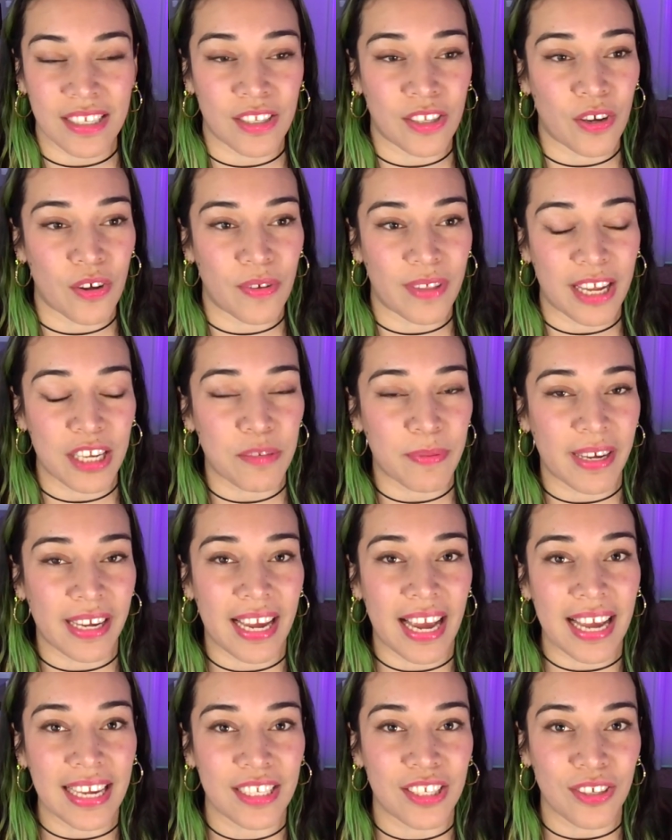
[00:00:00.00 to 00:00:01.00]
so that's why
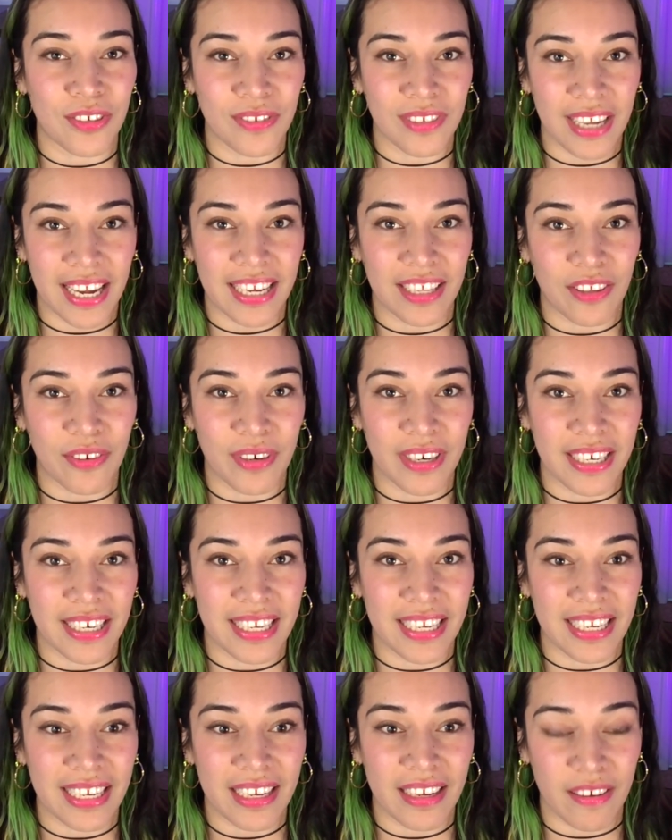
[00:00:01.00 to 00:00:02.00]
I do like
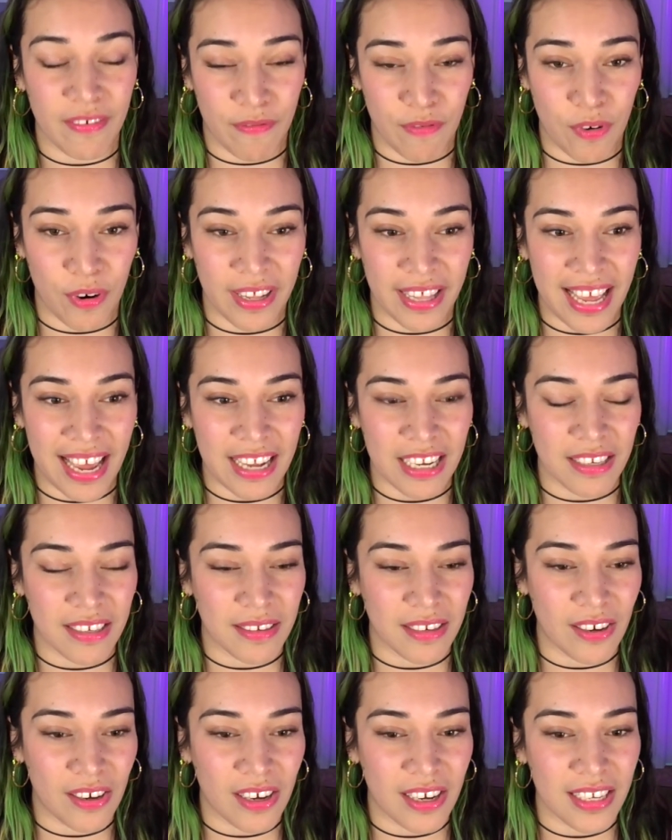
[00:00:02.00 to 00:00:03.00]
3D for that
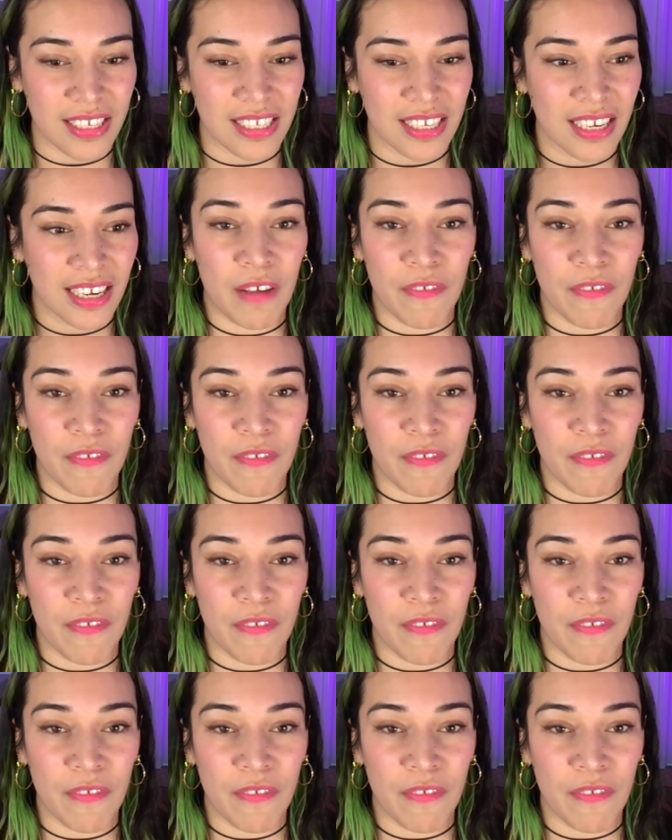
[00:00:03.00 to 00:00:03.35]
cause.